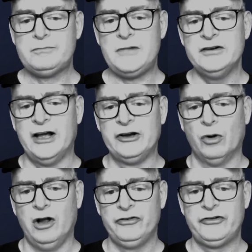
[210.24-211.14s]
Now you'll
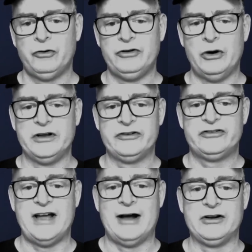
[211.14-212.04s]
also notice
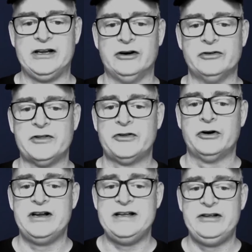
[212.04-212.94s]
down here that
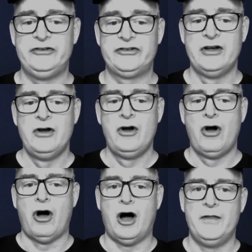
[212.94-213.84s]
there is
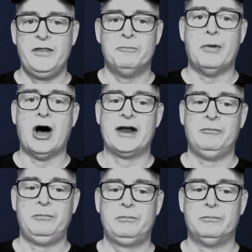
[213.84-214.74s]
on the
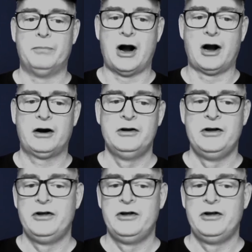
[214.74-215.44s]
bottom bar,